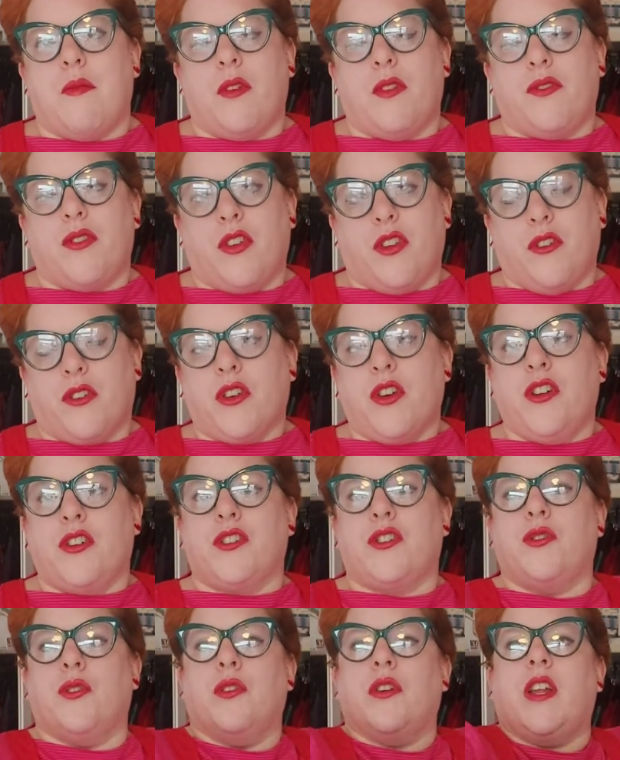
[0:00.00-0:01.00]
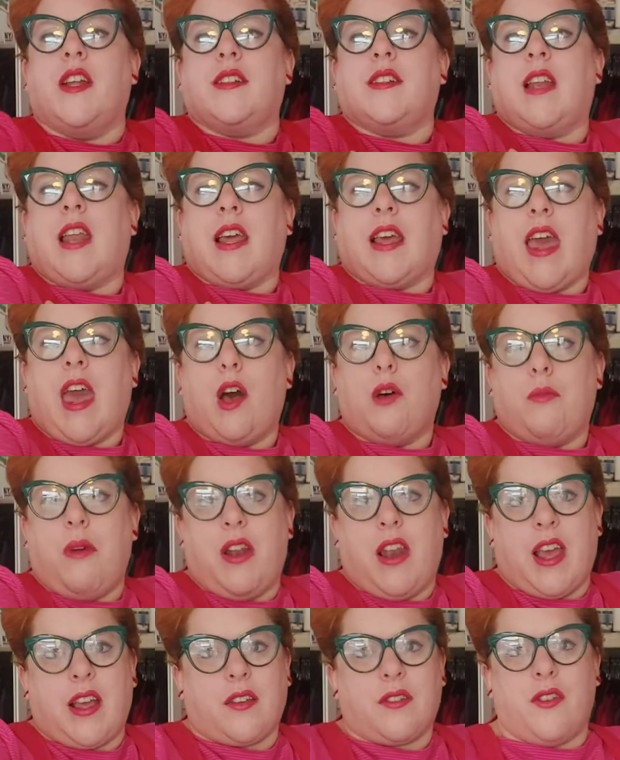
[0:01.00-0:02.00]
So you could shorten it to like elbow
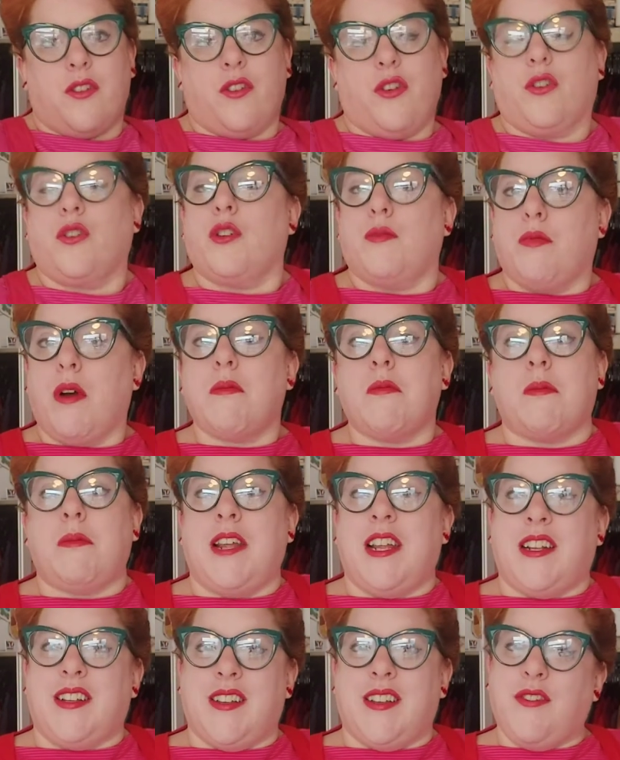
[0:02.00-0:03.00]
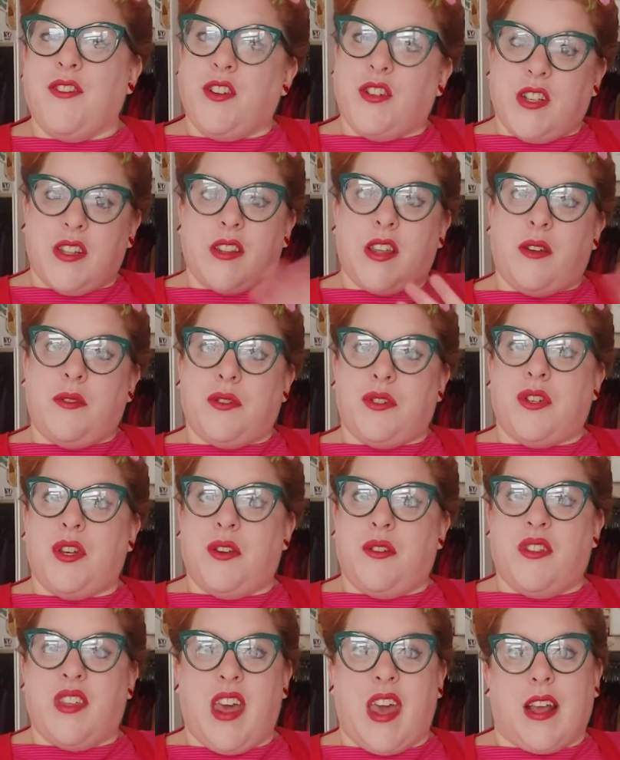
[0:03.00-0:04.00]
length, and you could probably, if you did those
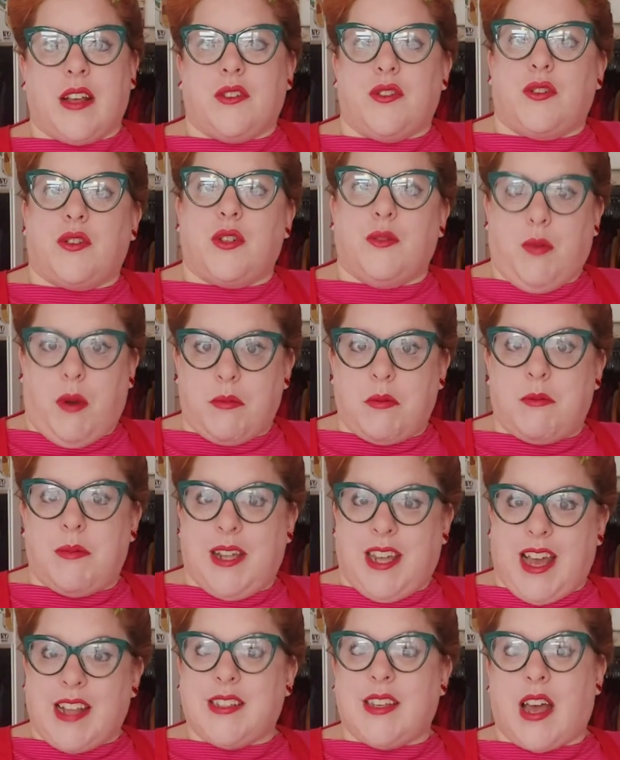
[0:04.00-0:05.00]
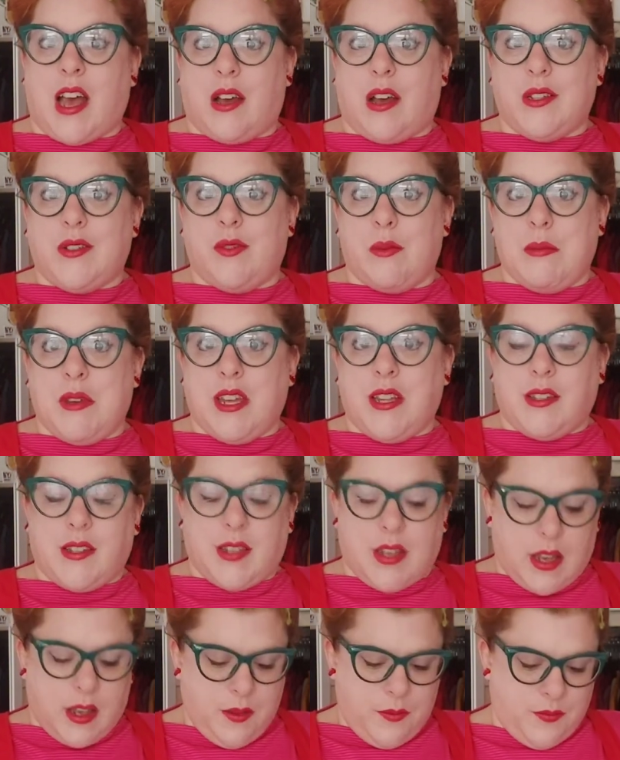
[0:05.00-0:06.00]
two things, you could probably get it out of a
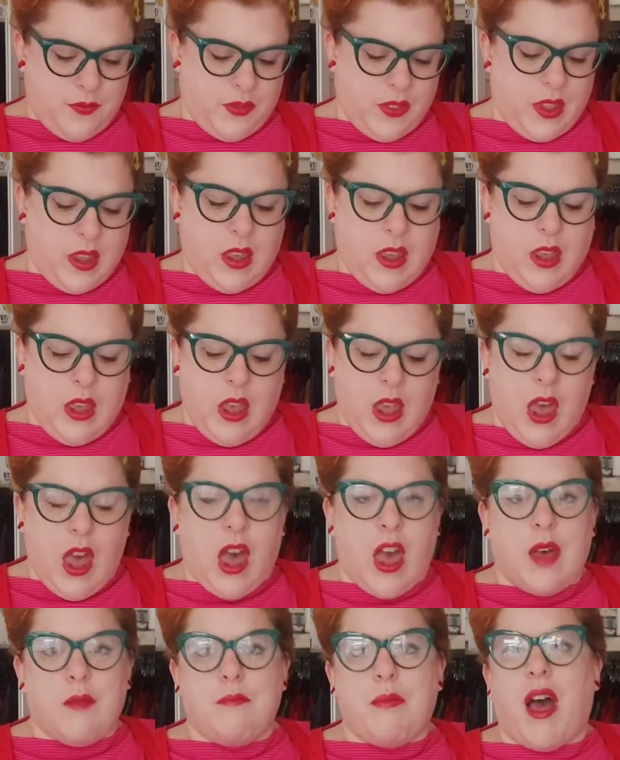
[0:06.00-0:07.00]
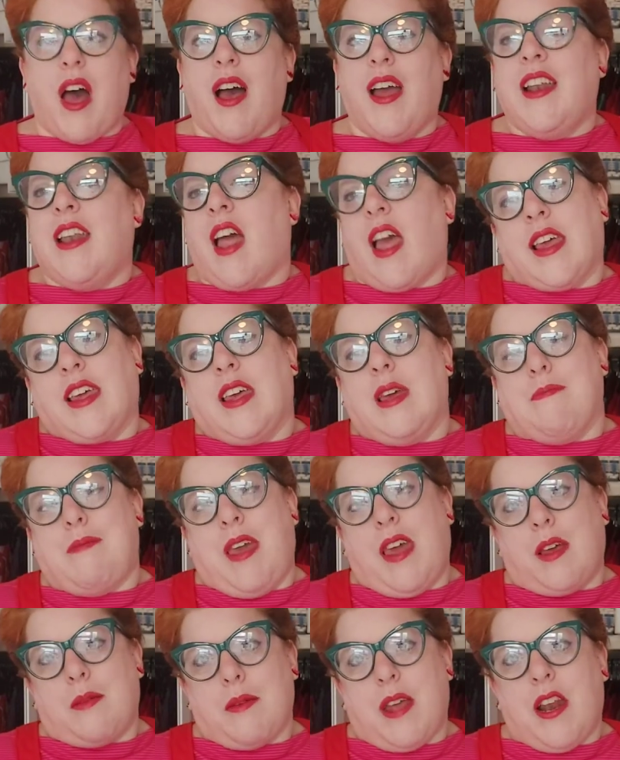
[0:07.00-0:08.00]
meter. But I like it
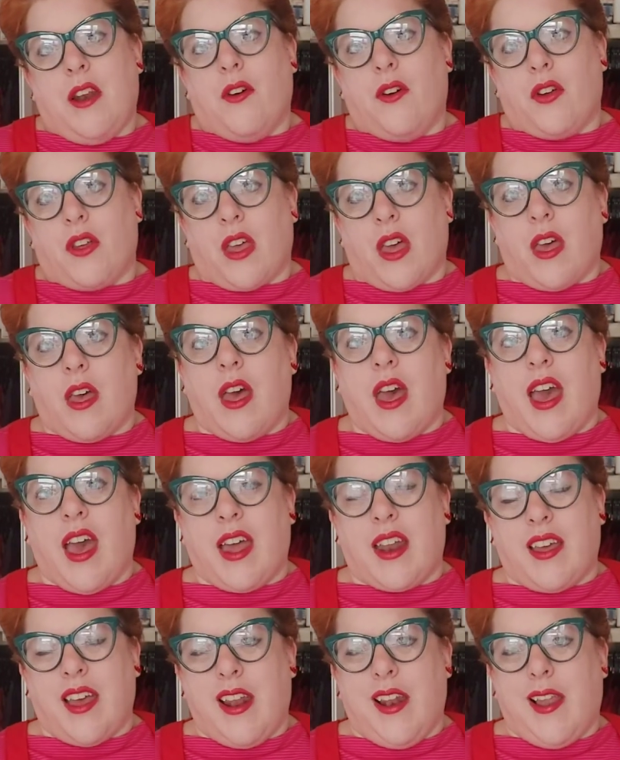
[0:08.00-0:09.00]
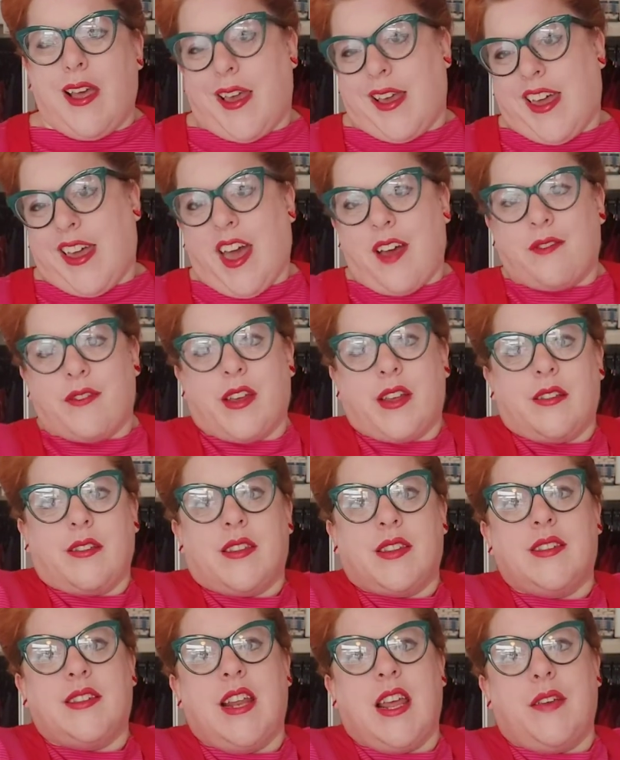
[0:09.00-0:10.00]
being a bit longer and I like having
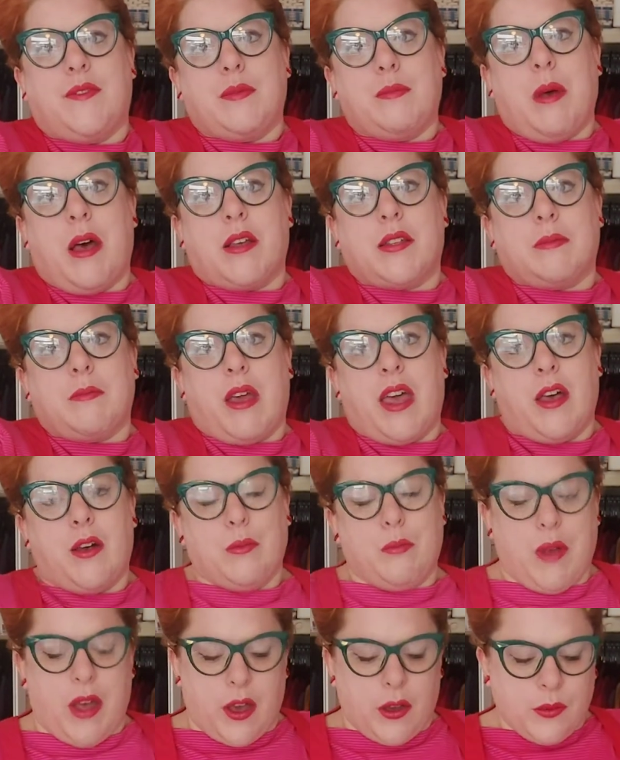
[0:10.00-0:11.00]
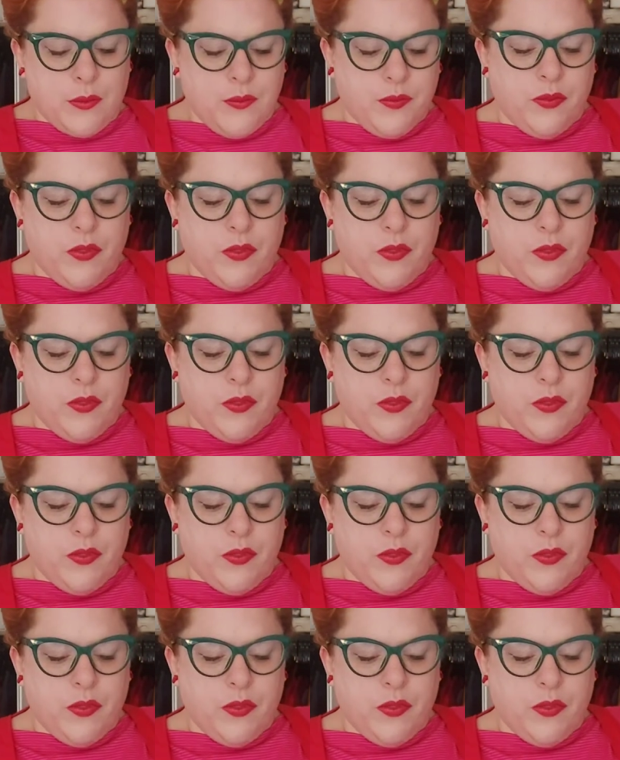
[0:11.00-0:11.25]
the sleeves past my elbow.